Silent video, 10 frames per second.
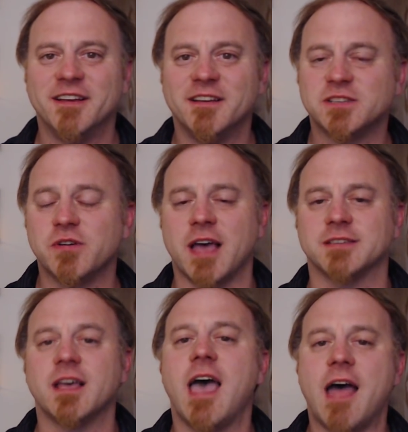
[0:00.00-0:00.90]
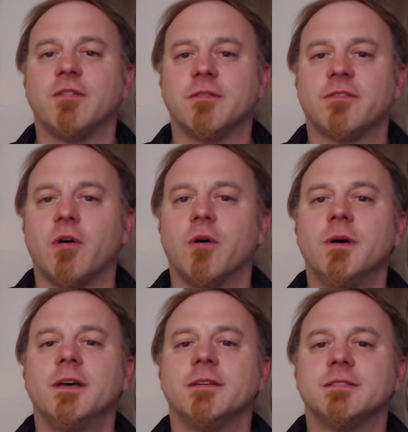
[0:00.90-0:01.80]
So yes, every
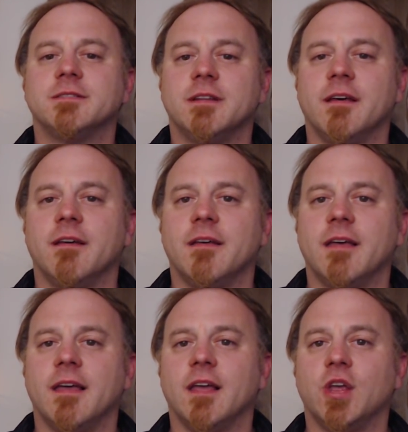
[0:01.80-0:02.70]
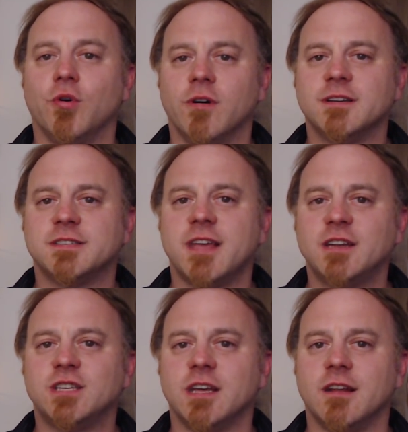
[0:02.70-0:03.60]
so your
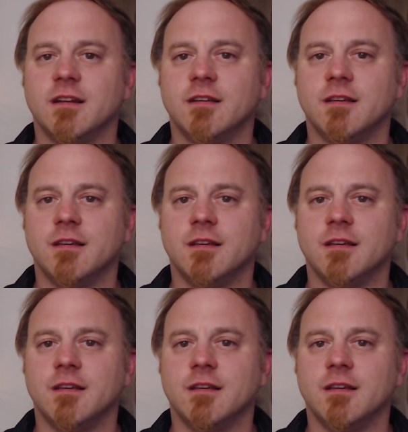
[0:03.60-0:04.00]
ascension